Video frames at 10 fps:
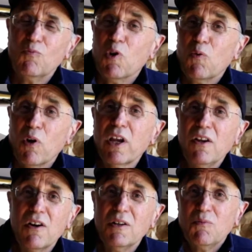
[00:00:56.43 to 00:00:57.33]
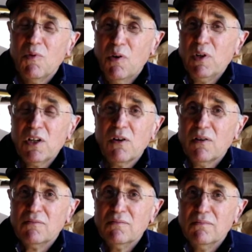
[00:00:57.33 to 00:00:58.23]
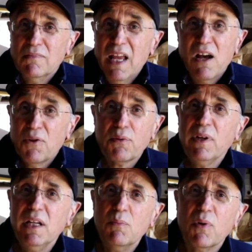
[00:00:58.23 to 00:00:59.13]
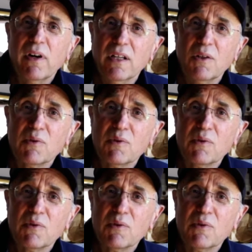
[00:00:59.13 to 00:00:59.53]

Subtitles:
were working on what we called now 3D printing.